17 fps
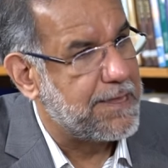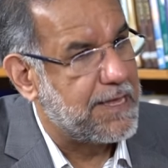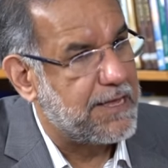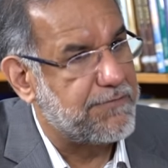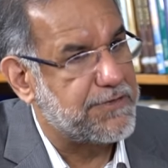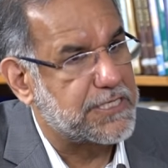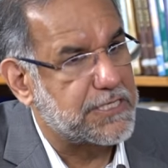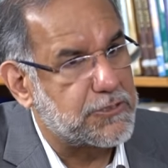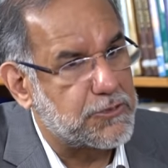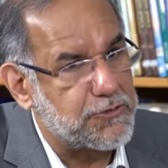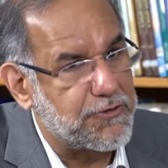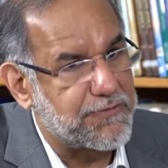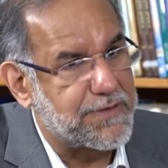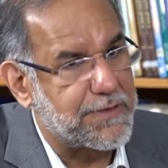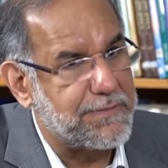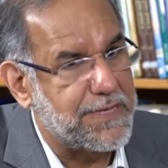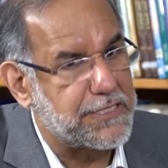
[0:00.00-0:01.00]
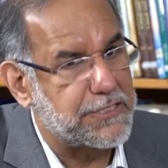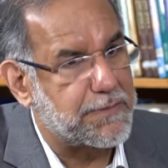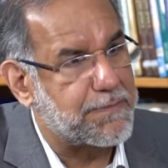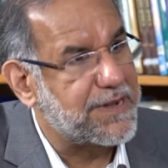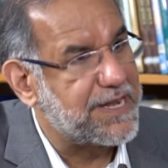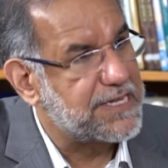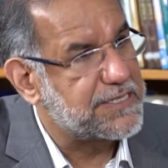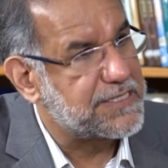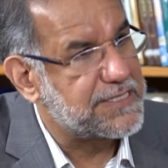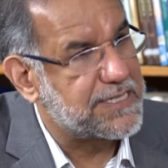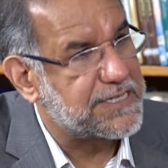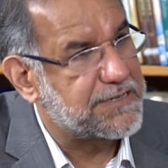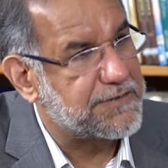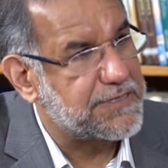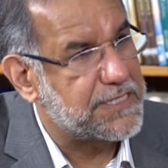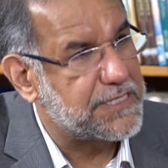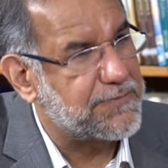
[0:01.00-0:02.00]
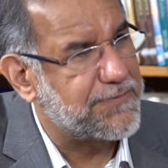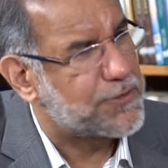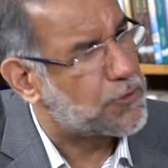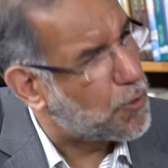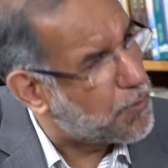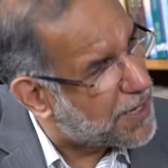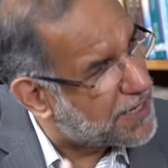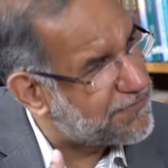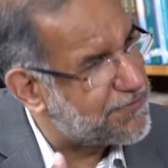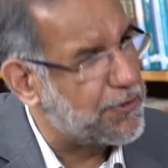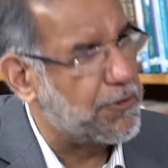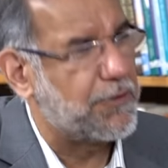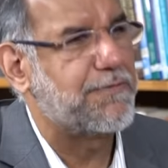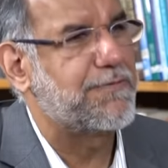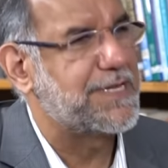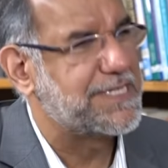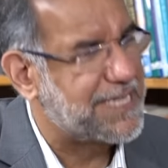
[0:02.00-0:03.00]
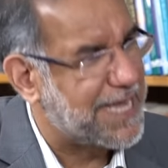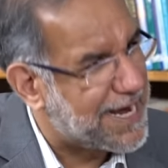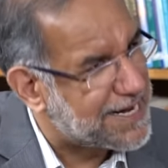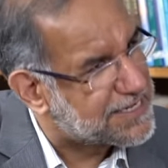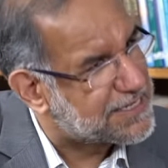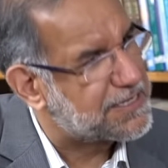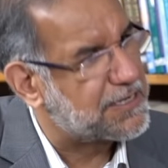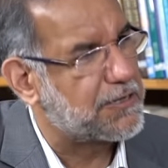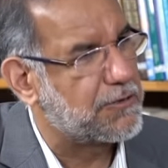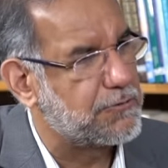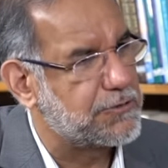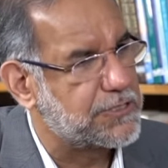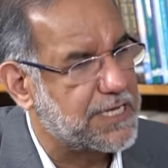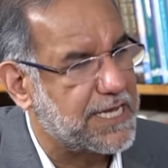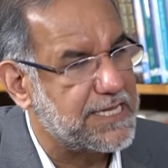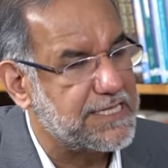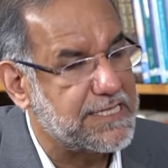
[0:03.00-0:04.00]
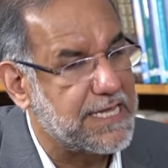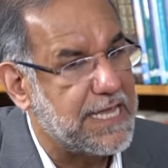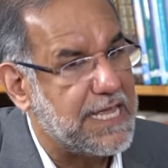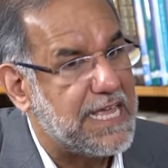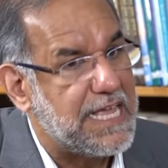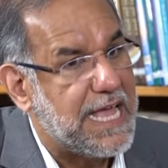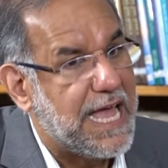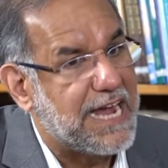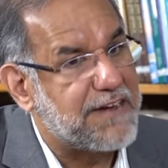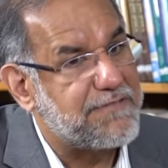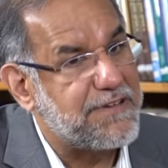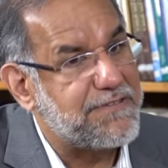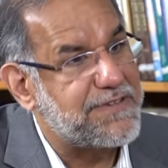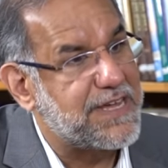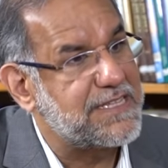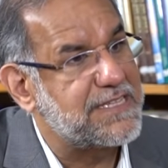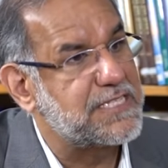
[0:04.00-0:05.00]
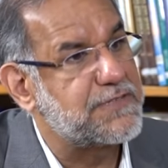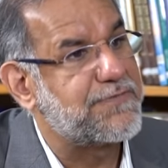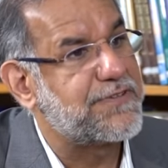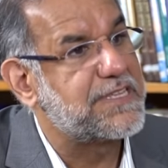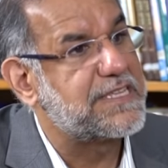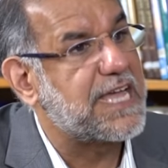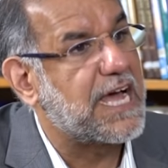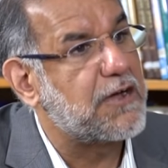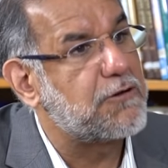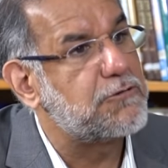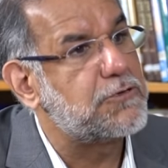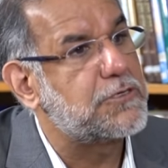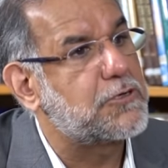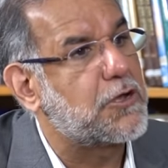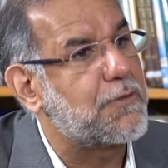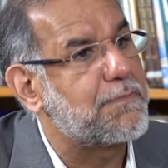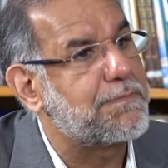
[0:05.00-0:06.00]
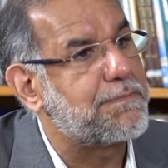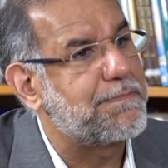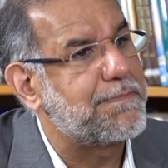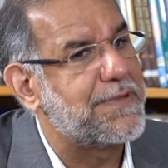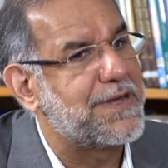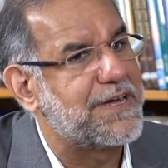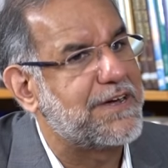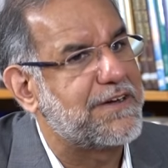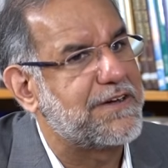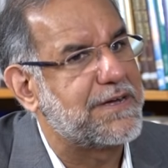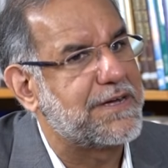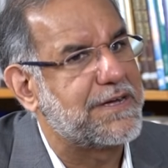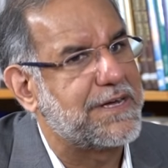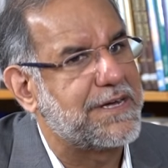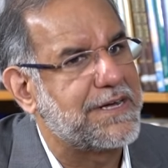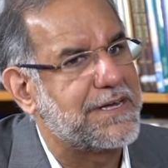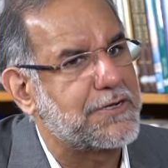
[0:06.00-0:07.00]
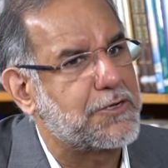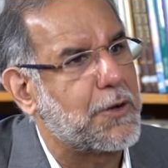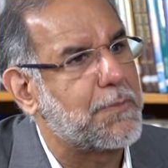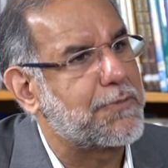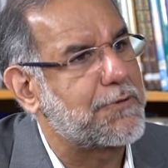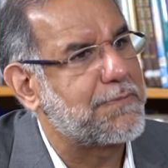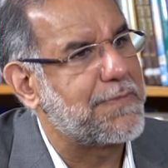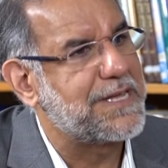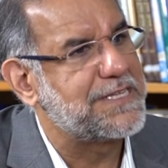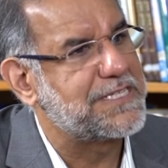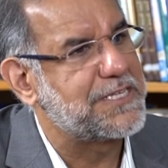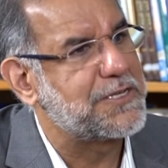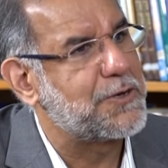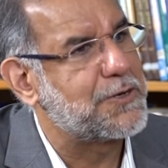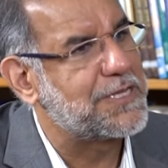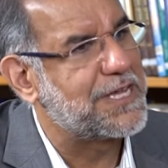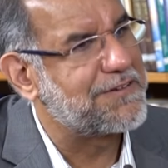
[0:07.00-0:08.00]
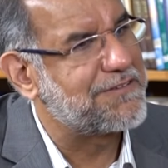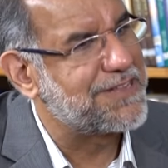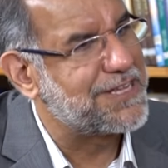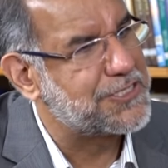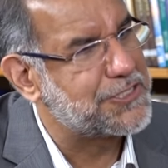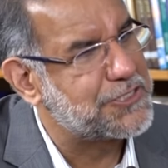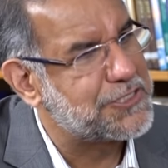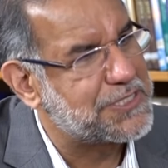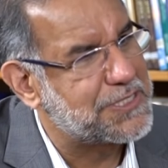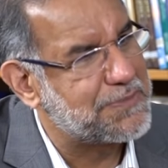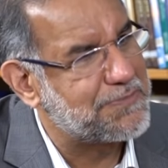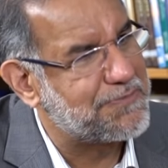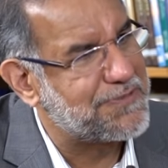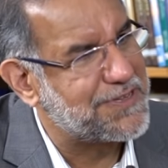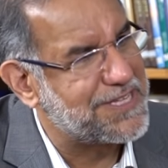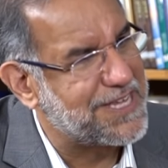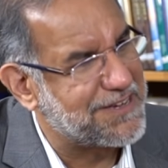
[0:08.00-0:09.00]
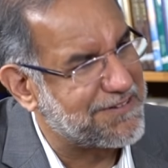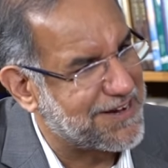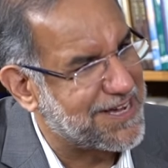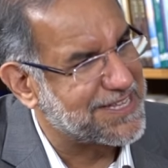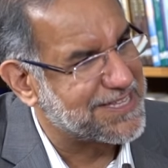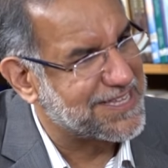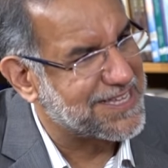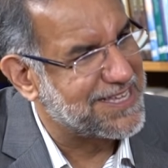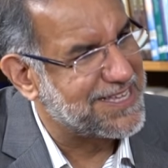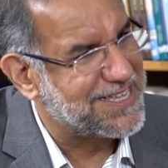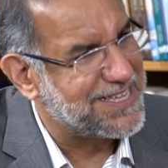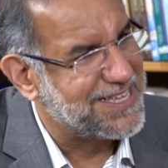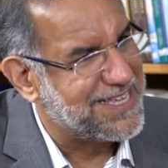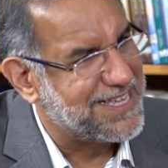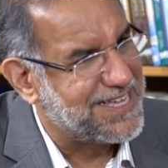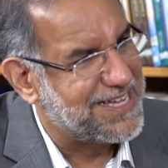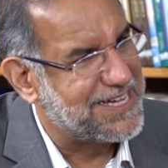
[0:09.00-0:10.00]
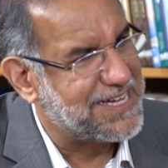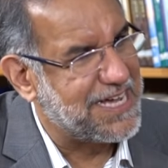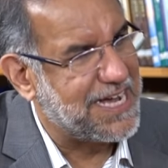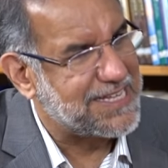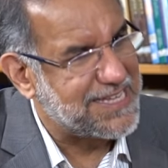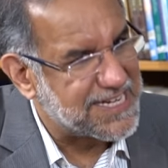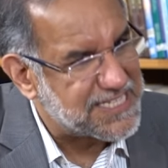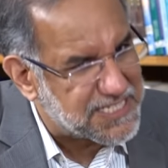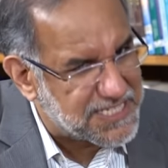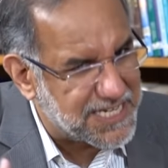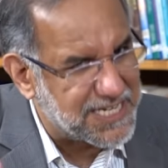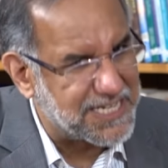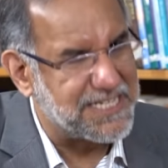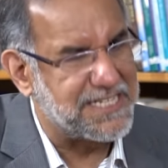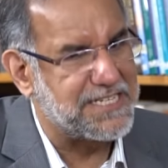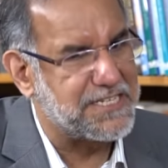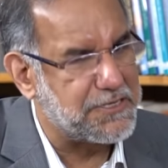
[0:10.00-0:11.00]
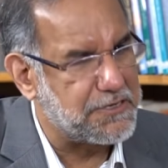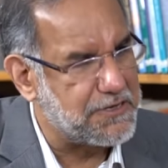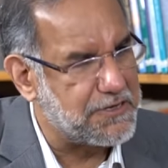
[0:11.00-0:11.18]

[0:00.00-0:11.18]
which are two of the major players in that region. With Oman, we always had close ties. And we've done this without compromising on our relationship with Iran. And that's taken a degree